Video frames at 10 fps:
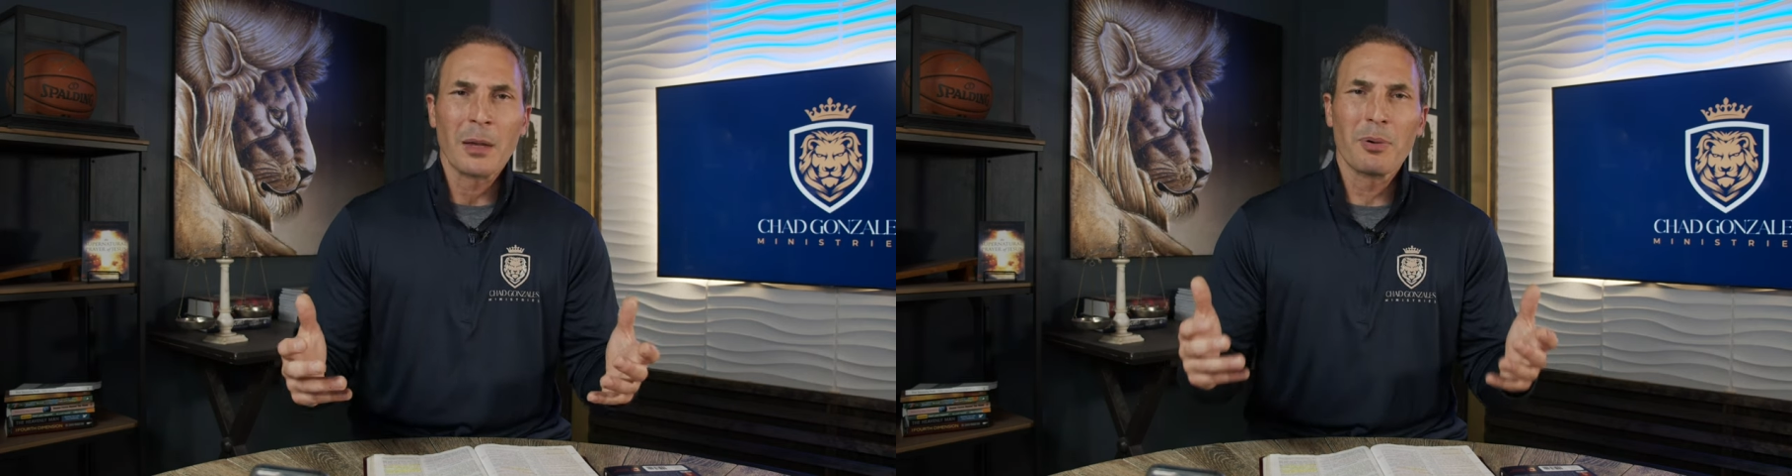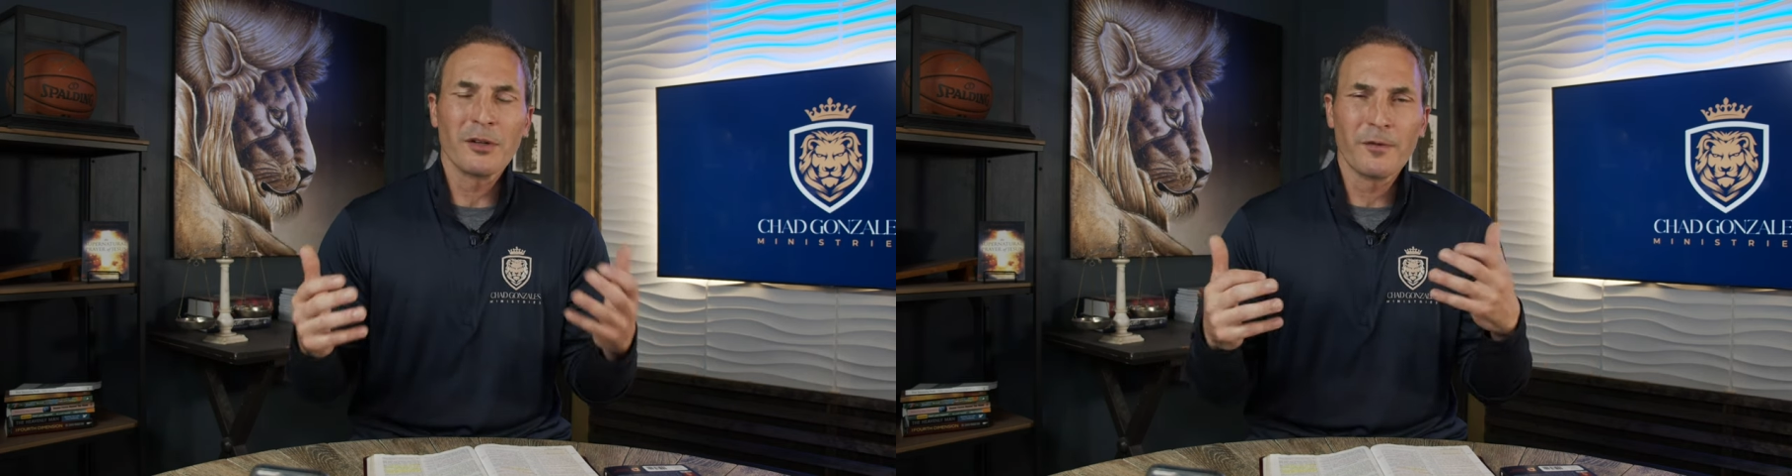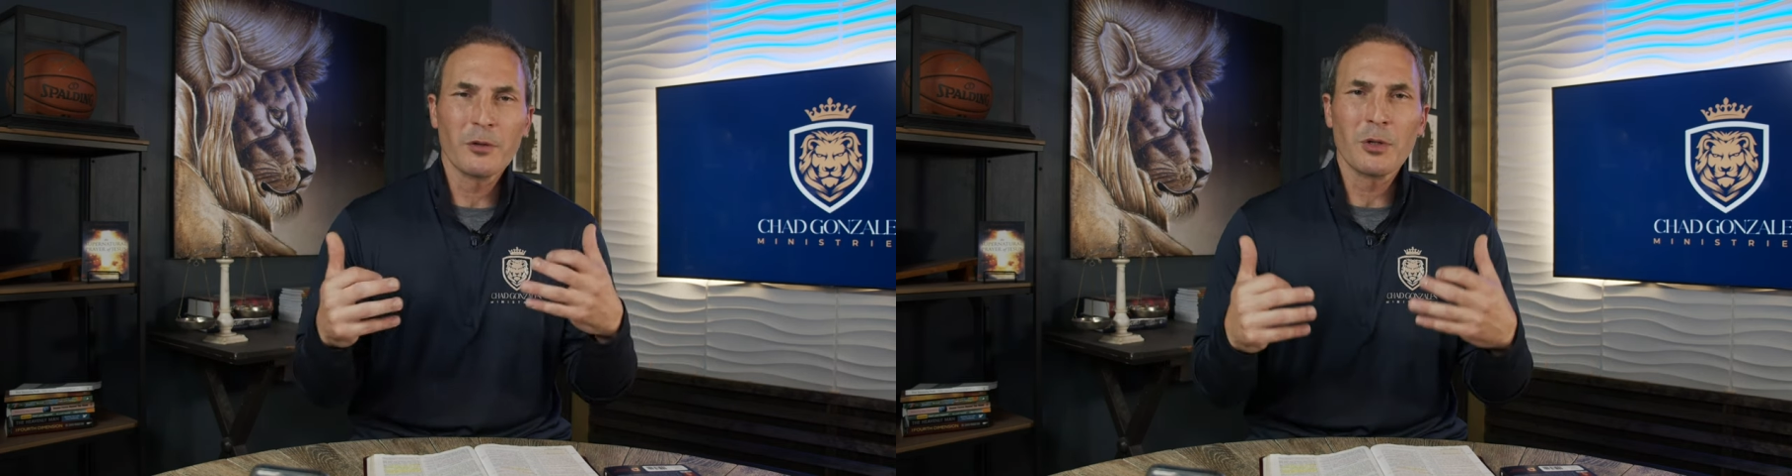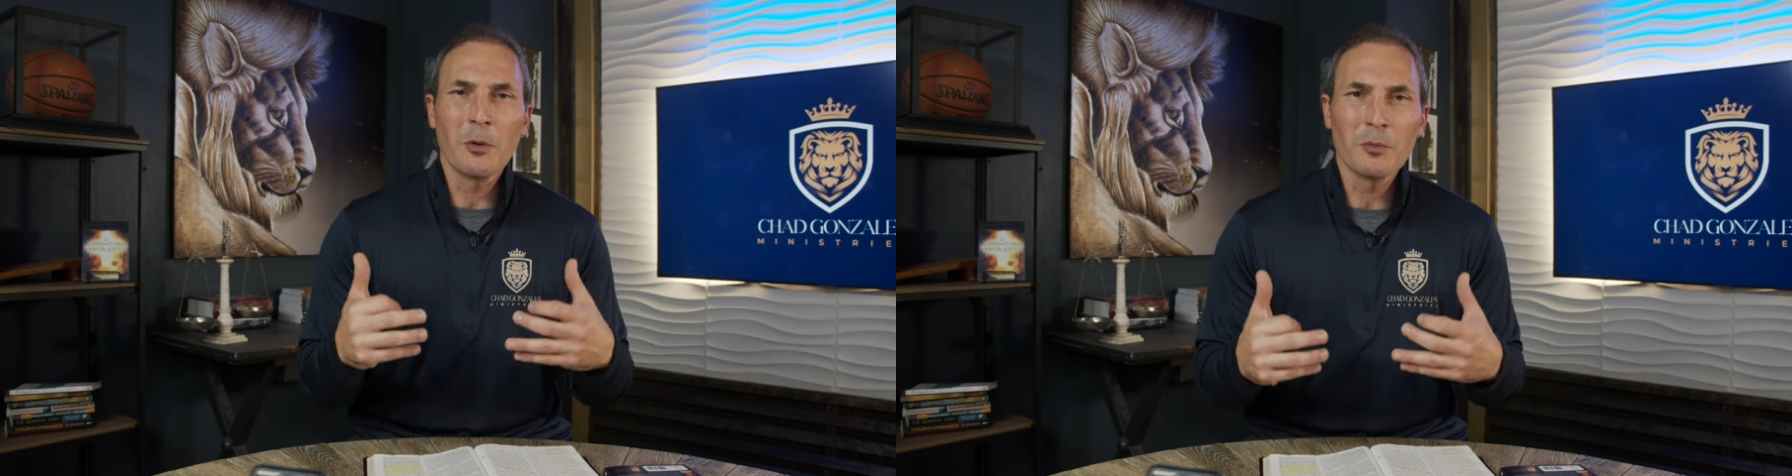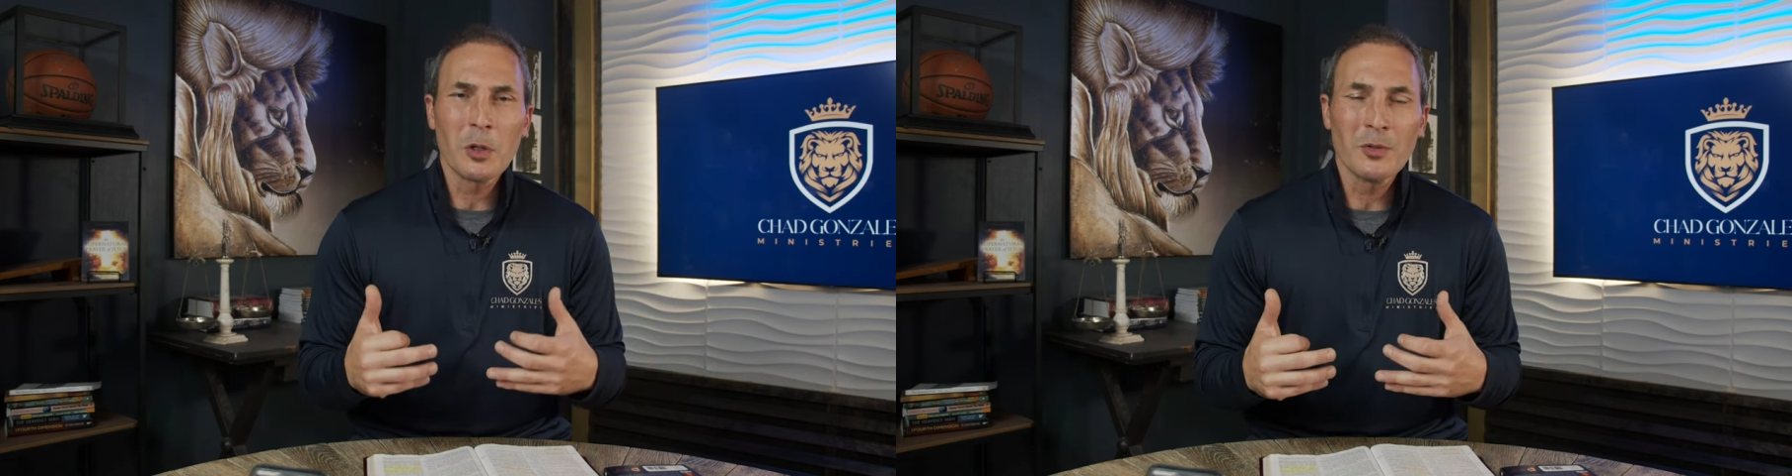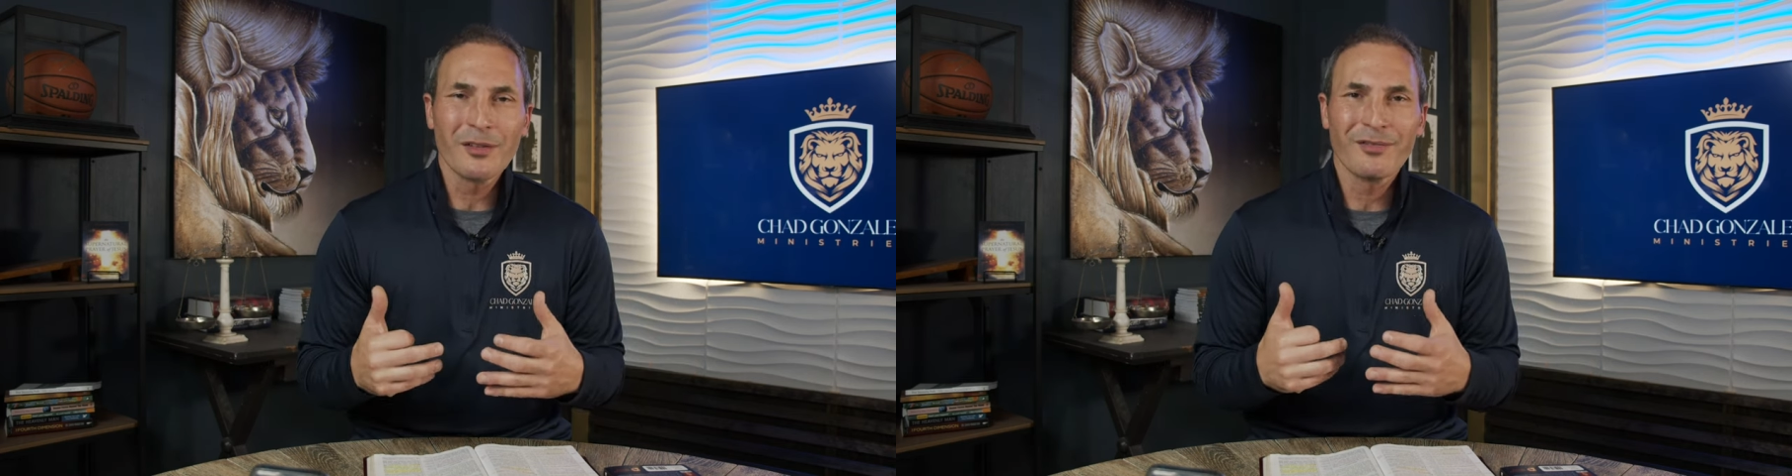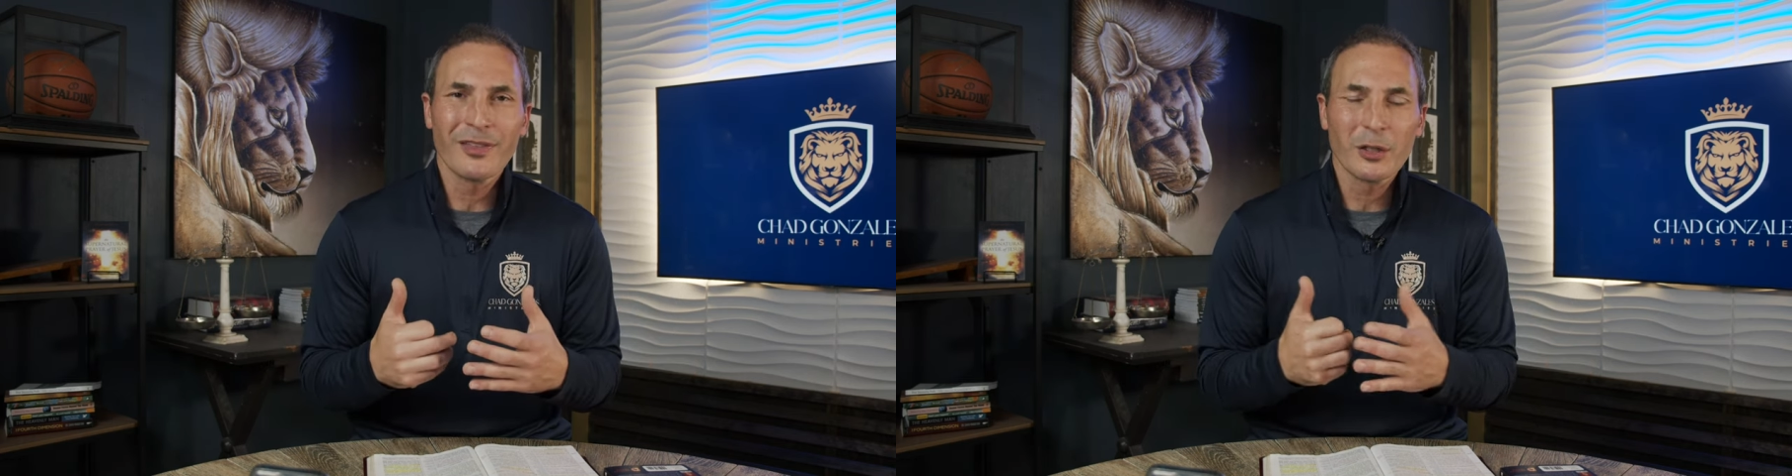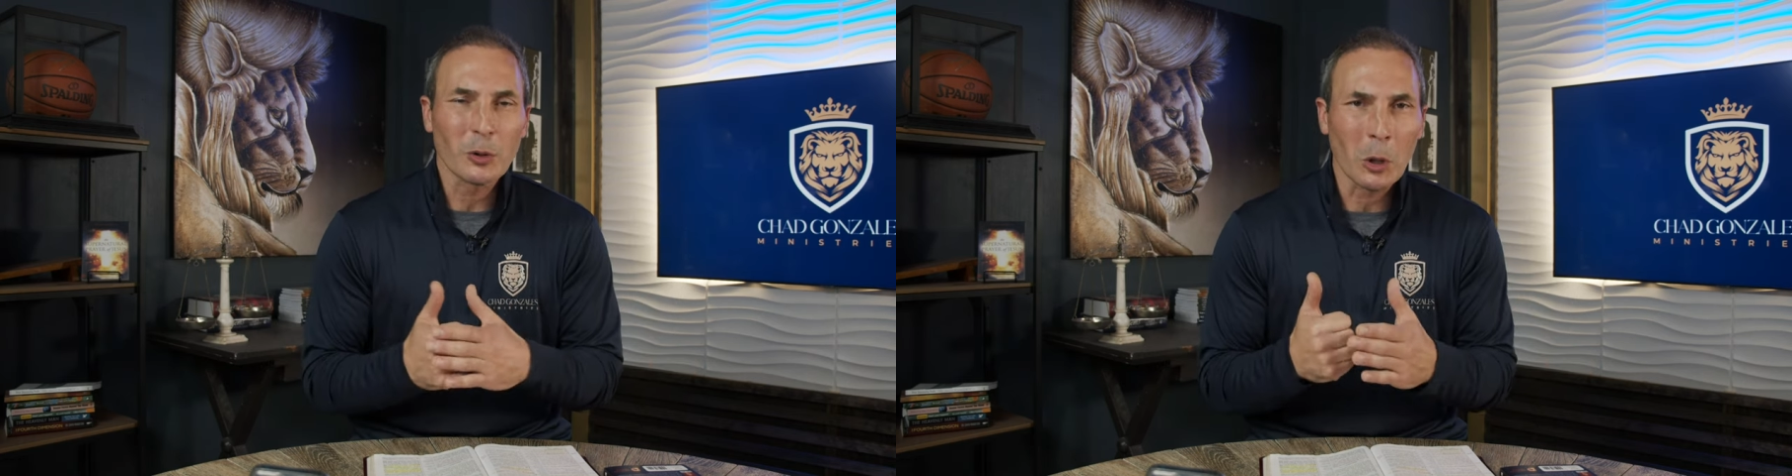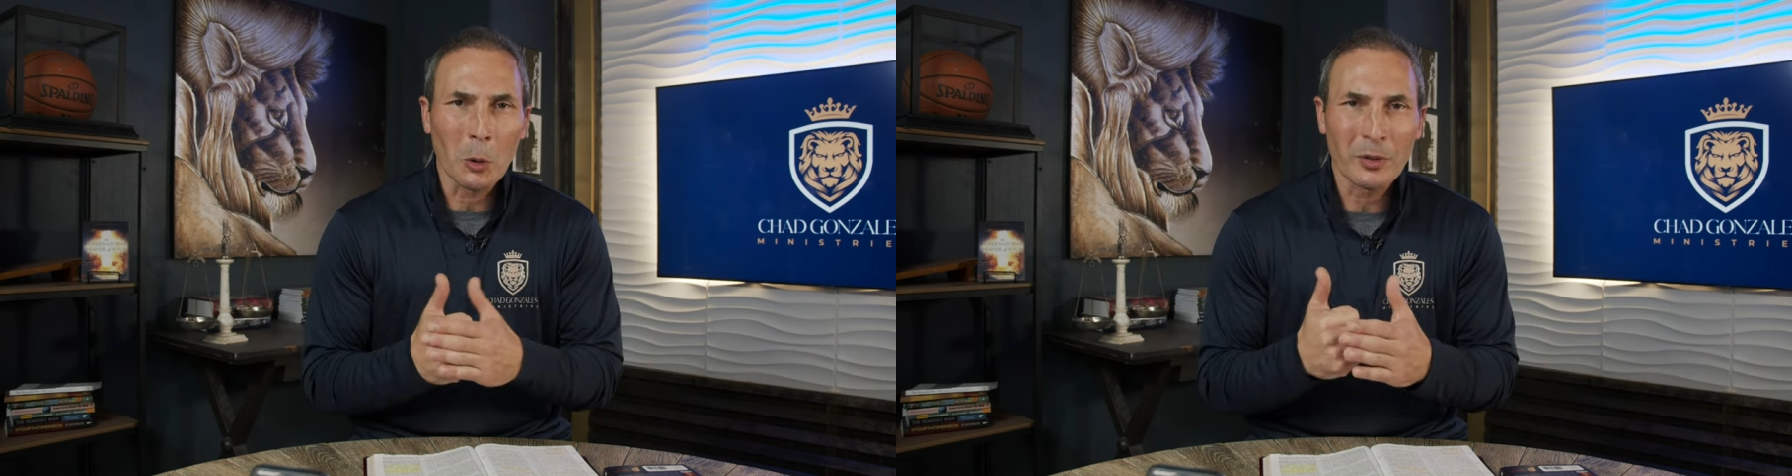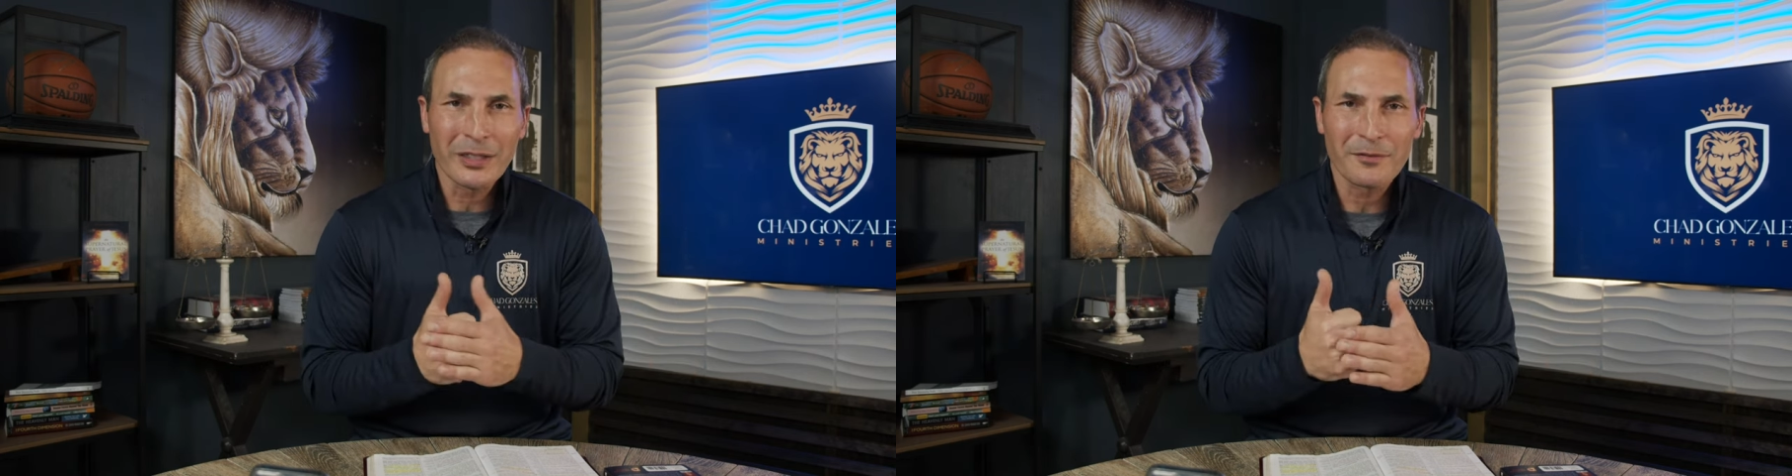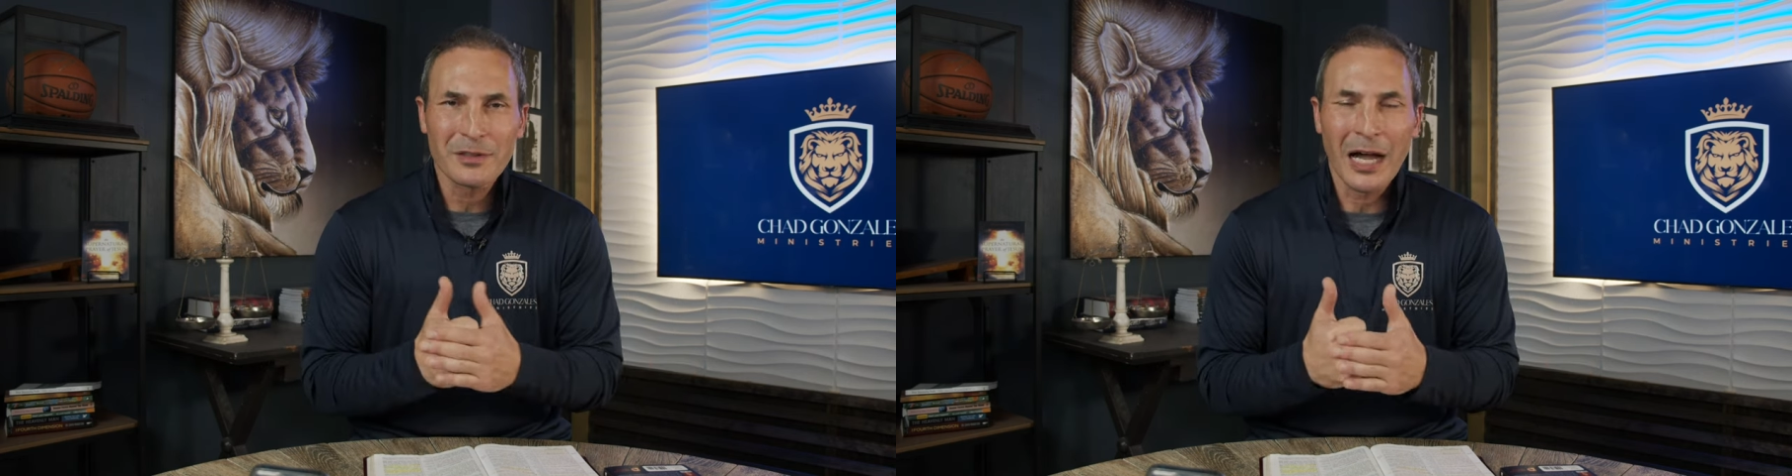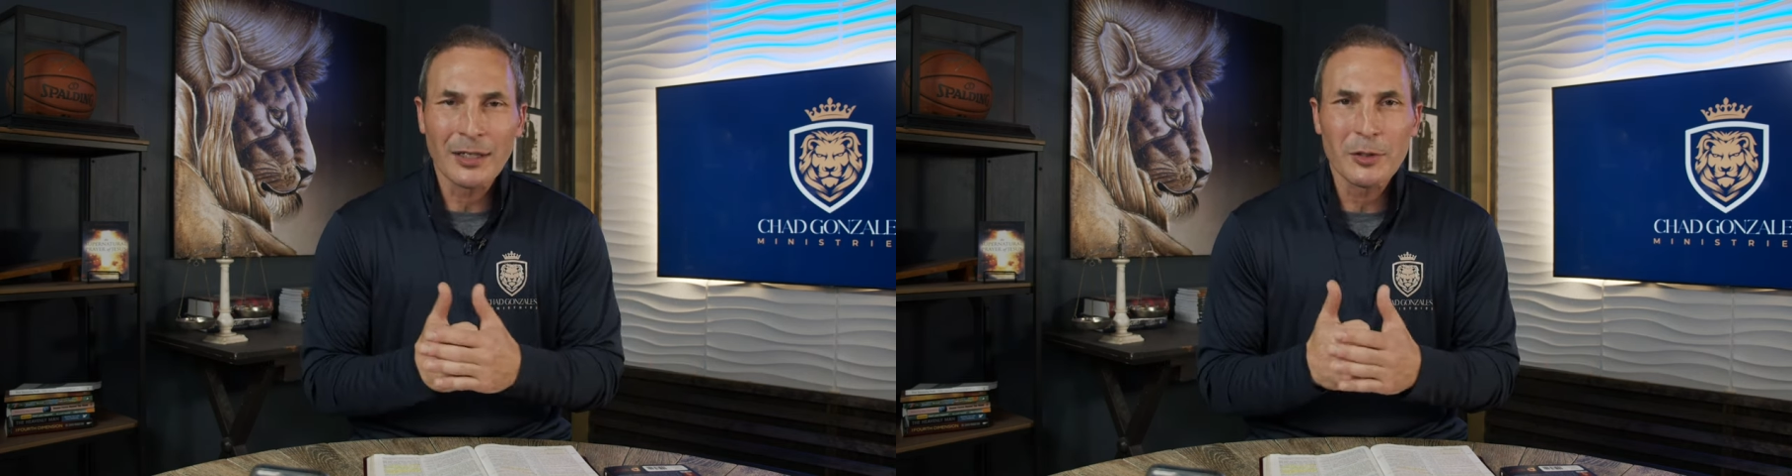But if you don't know that the glory of God